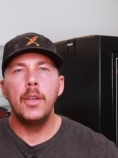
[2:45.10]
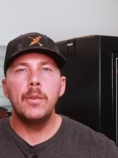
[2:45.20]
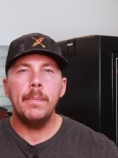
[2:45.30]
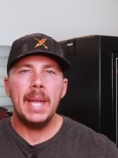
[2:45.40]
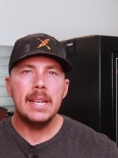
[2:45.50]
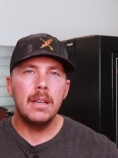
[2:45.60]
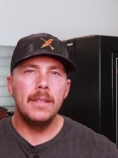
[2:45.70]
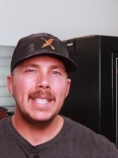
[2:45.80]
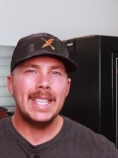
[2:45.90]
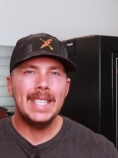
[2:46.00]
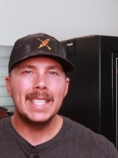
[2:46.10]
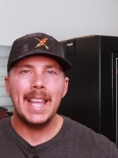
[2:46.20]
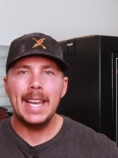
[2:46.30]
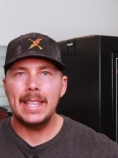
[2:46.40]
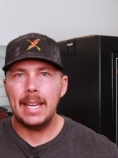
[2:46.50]
The grip angle on this is
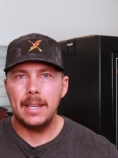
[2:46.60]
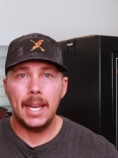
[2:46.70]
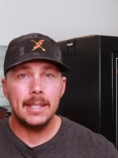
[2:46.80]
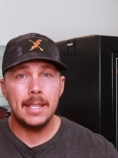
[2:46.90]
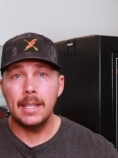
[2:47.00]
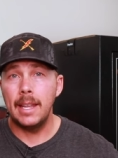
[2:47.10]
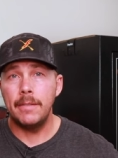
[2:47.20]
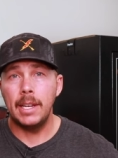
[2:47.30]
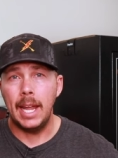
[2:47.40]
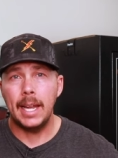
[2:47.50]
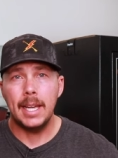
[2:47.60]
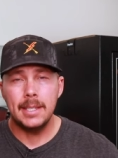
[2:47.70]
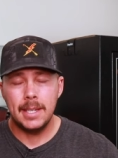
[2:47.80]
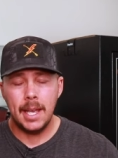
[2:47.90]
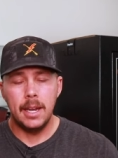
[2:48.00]
like that 1911, like I
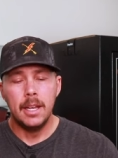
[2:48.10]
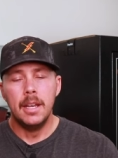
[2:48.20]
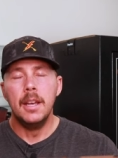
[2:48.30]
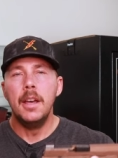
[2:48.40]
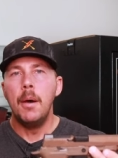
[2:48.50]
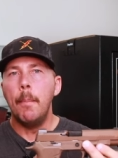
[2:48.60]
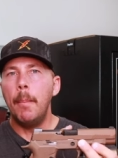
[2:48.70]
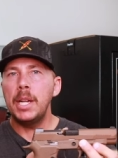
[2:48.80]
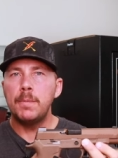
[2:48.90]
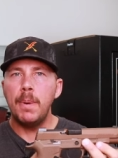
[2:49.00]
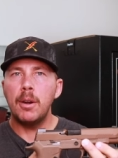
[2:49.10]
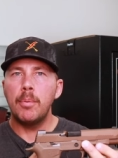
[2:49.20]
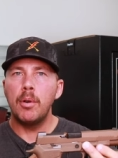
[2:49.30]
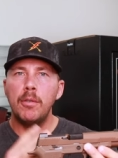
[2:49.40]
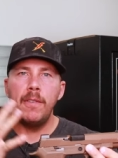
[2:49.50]
said. Much better
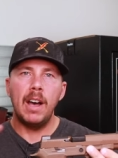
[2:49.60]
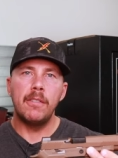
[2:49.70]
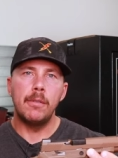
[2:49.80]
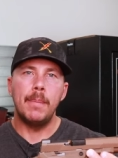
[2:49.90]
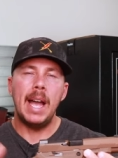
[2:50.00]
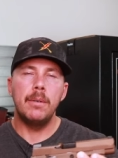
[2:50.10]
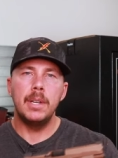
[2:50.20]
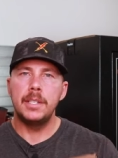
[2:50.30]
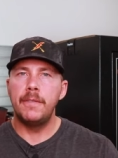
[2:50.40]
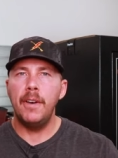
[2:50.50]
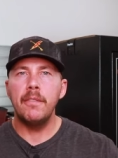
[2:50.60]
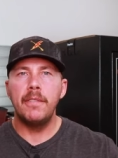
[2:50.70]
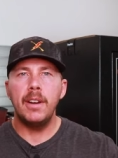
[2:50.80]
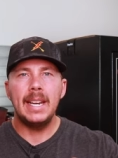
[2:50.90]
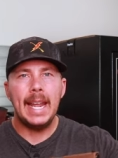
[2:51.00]
profile for my wrist, felt
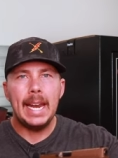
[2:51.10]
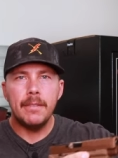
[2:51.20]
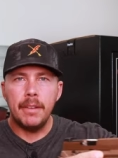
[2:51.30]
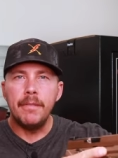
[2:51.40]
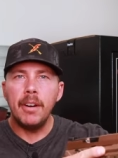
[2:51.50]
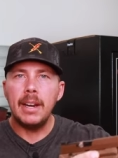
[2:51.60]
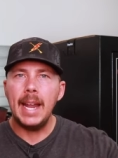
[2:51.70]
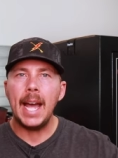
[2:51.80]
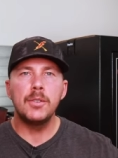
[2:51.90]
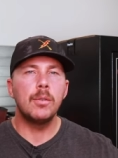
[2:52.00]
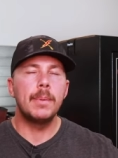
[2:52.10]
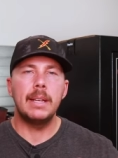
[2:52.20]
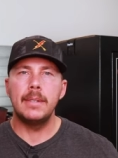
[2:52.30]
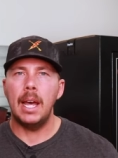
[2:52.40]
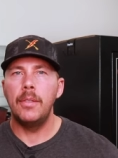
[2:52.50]
very native and very natural when
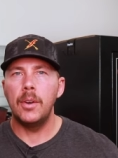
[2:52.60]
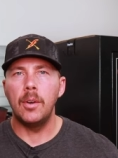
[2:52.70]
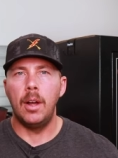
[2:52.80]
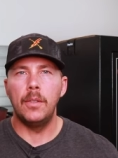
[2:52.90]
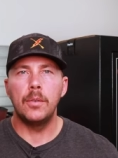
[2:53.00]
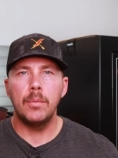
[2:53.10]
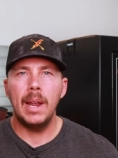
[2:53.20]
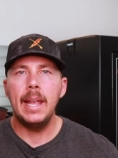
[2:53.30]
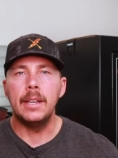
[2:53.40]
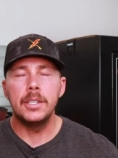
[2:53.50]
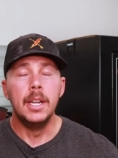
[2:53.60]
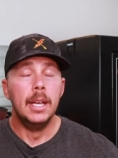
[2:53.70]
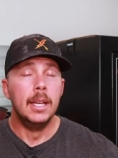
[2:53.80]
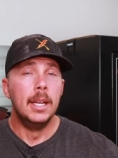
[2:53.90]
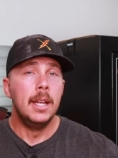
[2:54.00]
I was out there on the range.
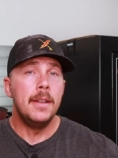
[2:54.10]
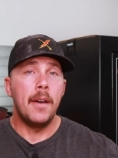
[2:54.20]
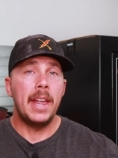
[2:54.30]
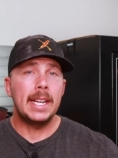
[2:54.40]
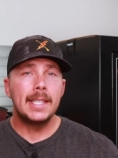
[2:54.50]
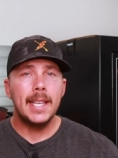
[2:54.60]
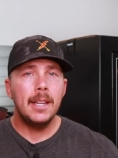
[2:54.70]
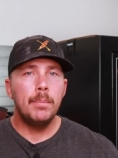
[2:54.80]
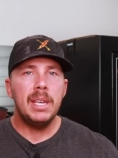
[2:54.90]
Now that extended